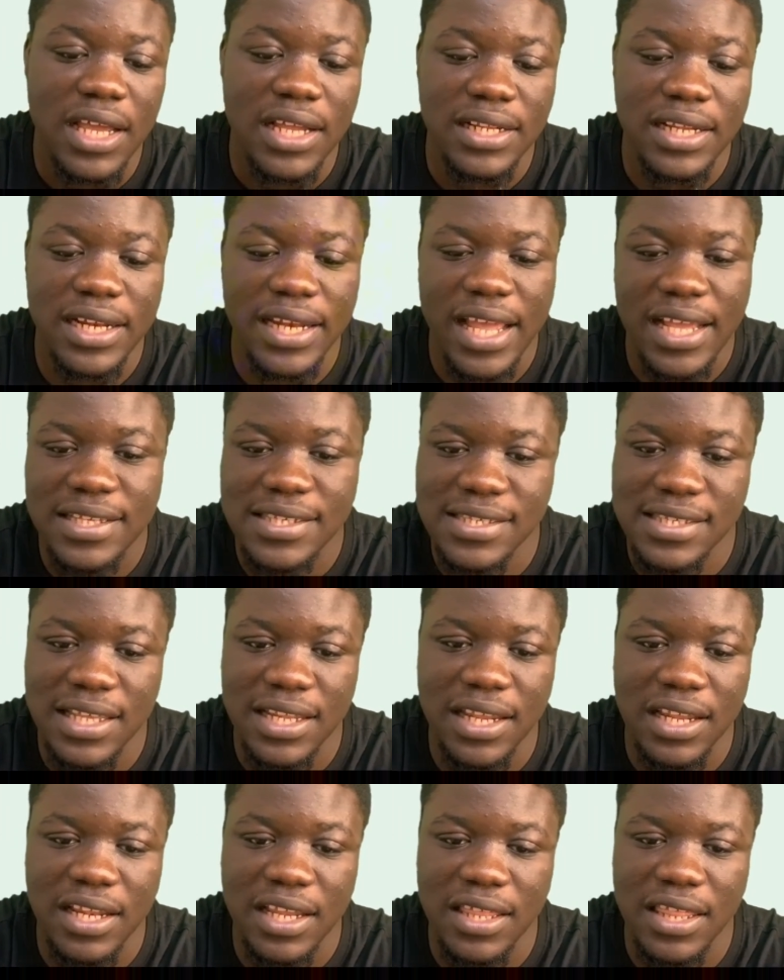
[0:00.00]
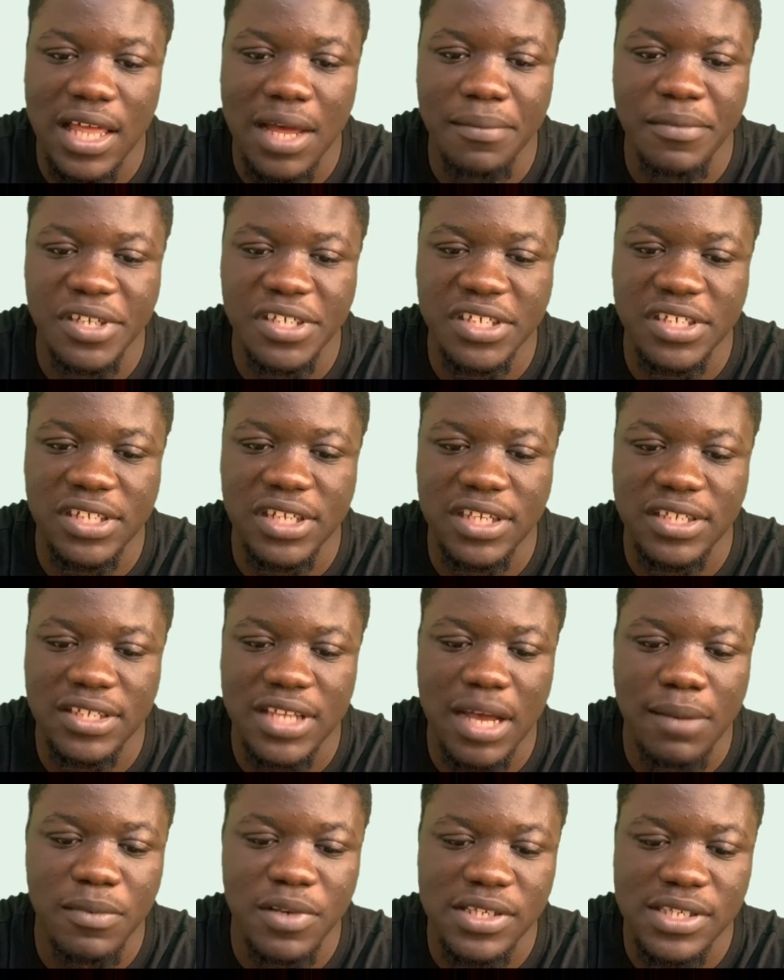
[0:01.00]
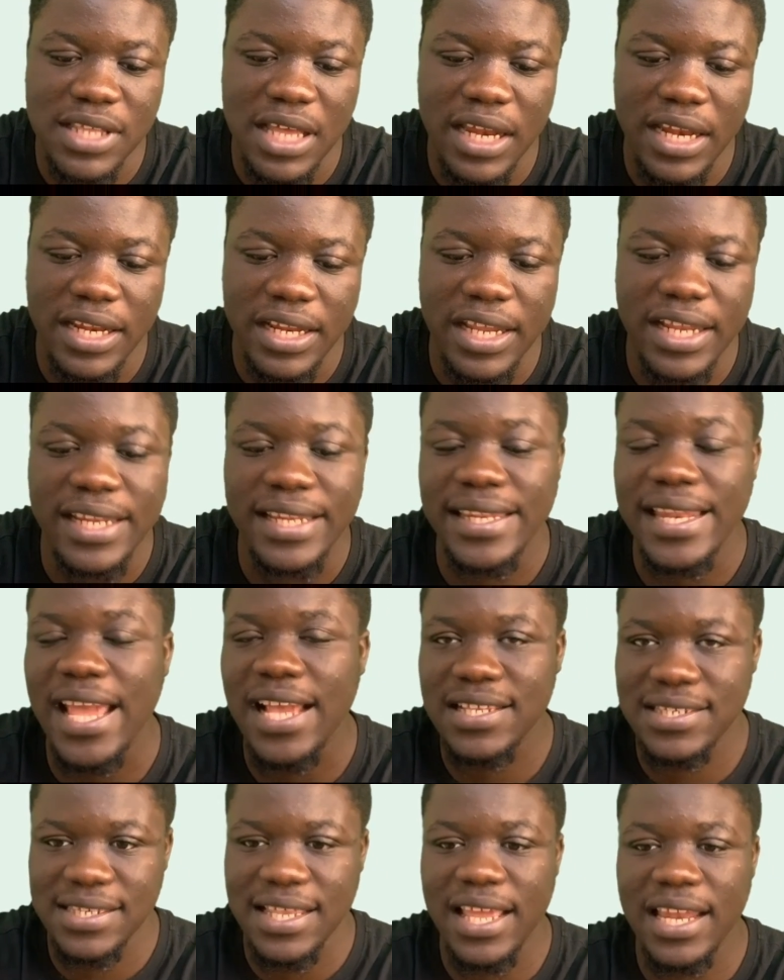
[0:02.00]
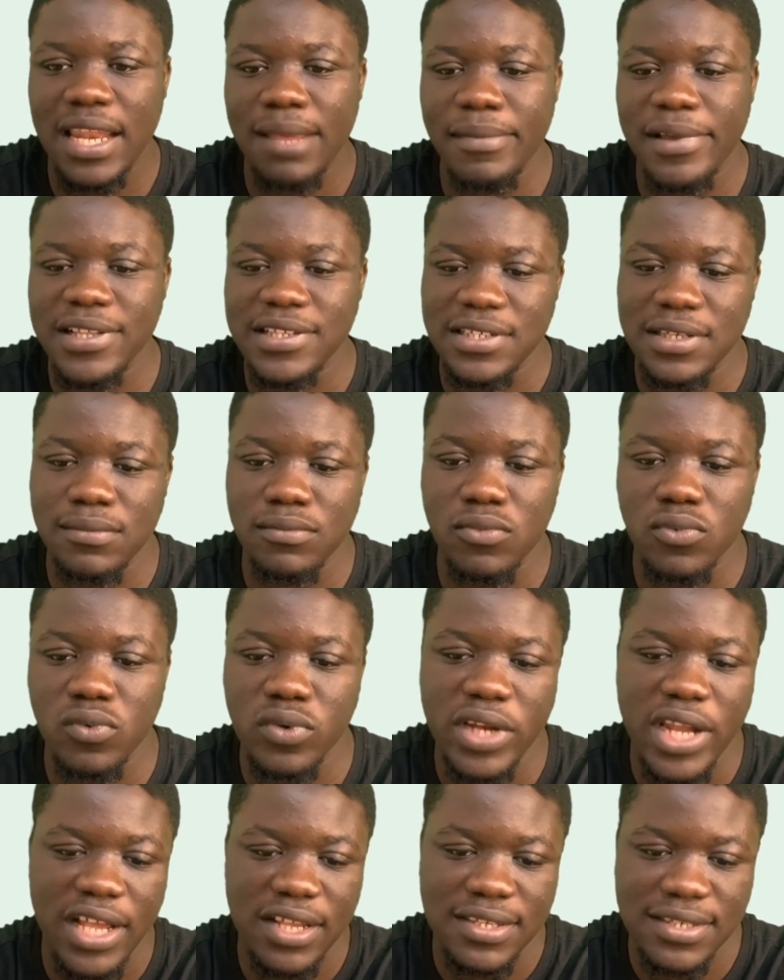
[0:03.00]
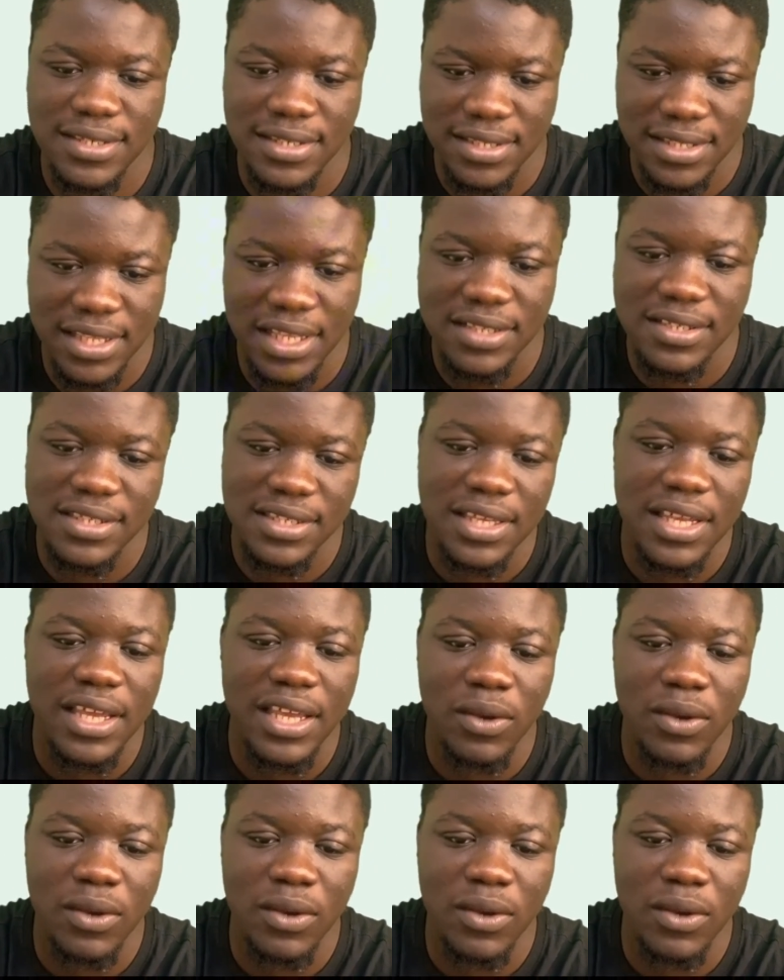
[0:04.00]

The next thing in the machine is we style in next elements and next things